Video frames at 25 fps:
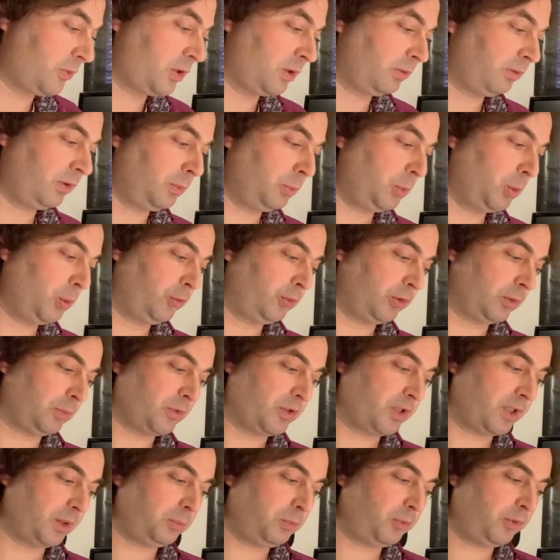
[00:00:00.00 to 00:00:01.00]
So we move from
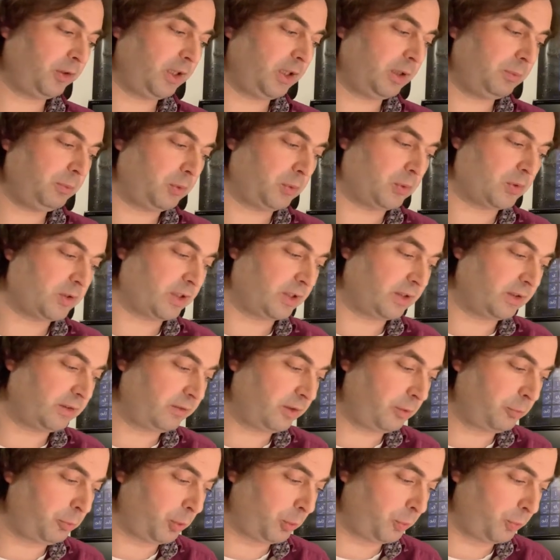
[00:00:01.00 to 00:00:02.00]
z prime to z
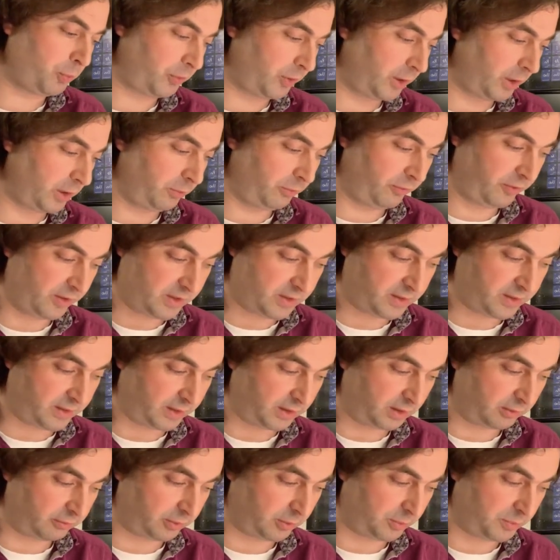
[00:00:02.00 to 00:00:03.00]
triple prime, we
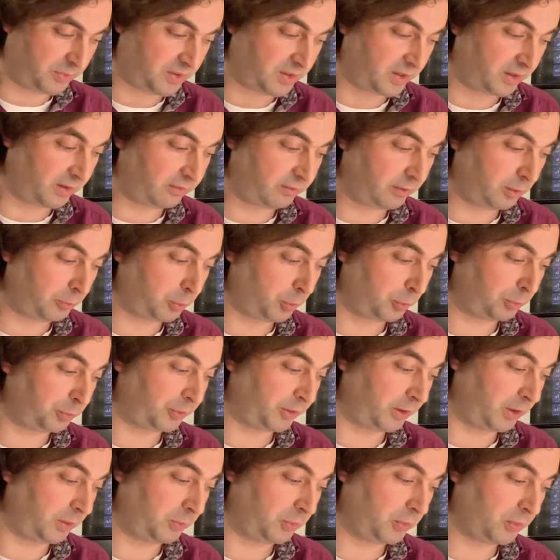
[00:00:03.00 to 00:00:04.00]
scatter from z triple
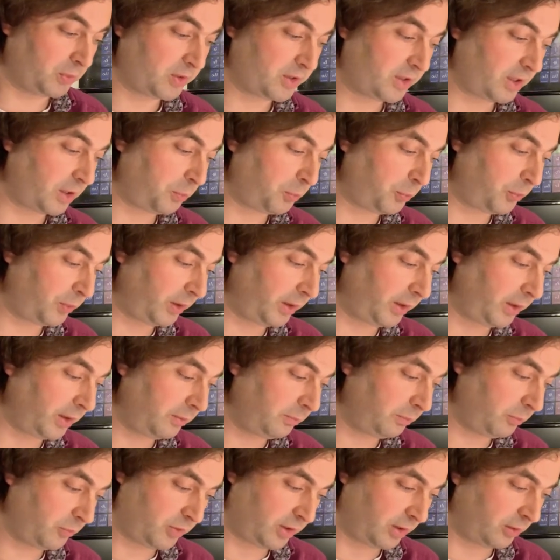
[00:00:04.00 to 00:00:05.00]
prime to z
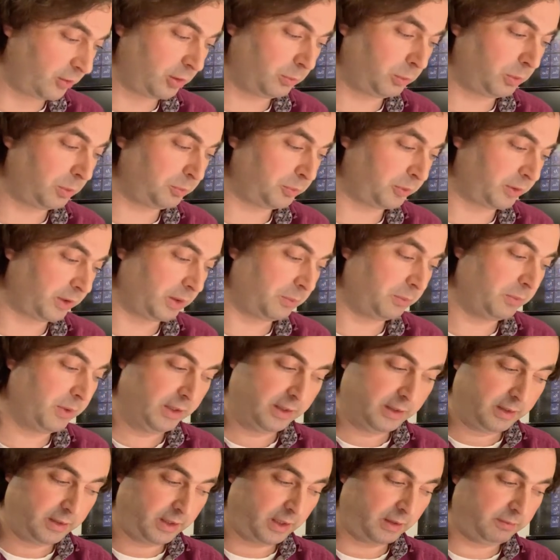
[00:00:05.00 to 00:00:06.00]
prime, z double prime,
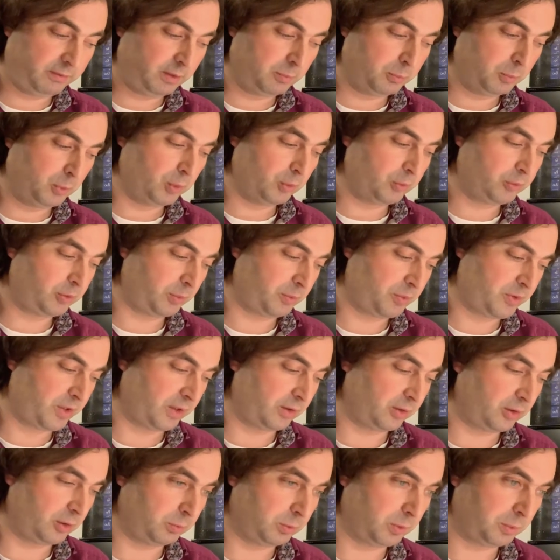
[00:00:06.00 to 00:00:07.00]
and we move from z
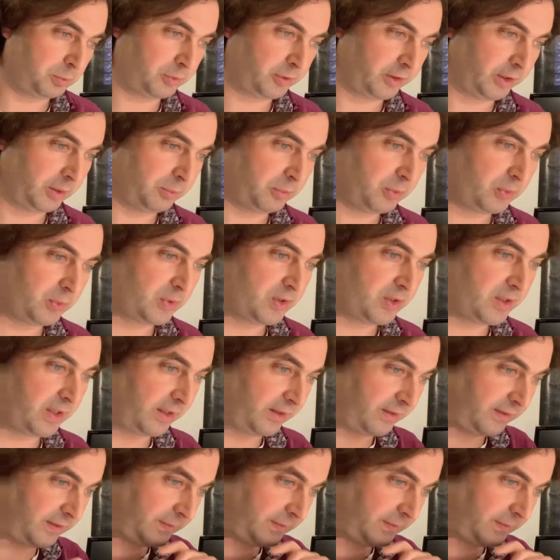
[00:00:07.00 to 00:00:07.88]
double prime to z.